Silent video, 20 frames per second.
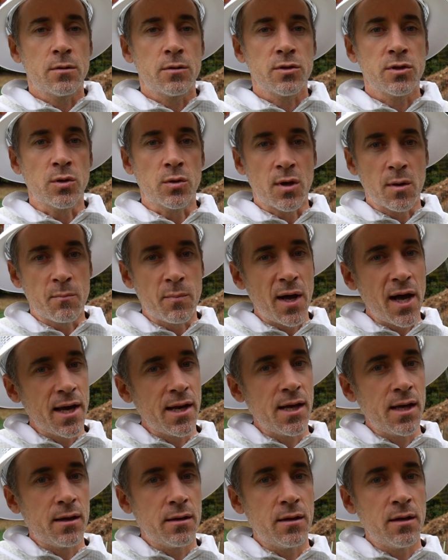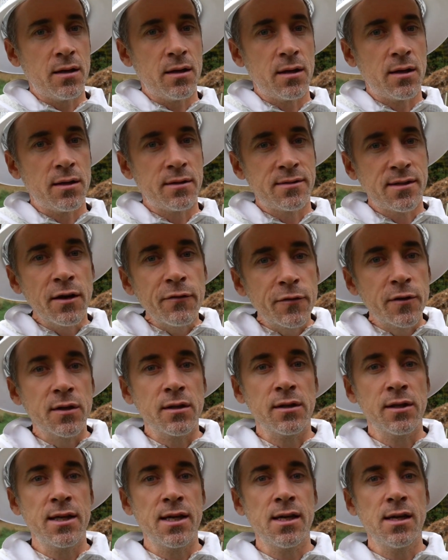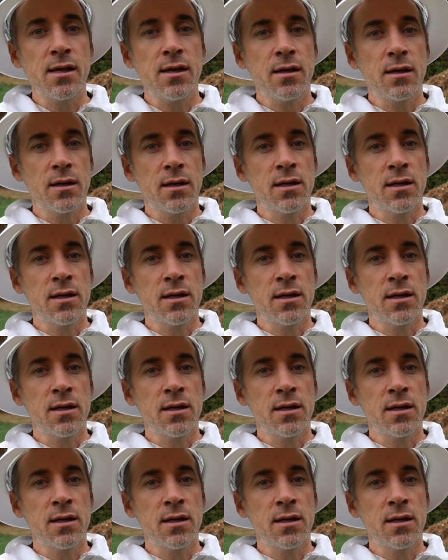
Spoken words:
So combining definitely